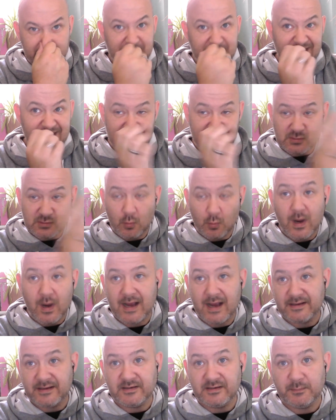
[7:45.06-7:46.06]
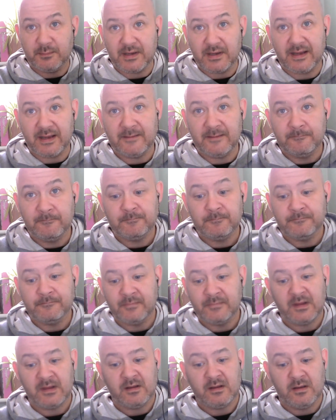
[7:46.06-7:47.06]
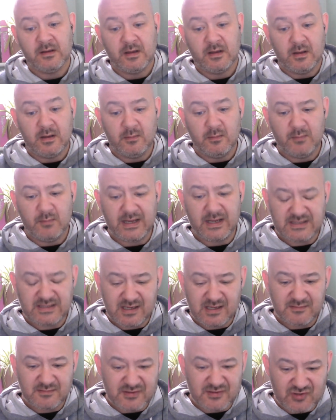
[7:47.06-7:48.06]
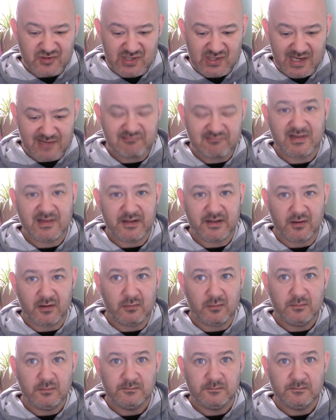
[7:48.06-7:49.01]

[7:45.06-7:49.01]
That's a wider debate. In terms of generally though,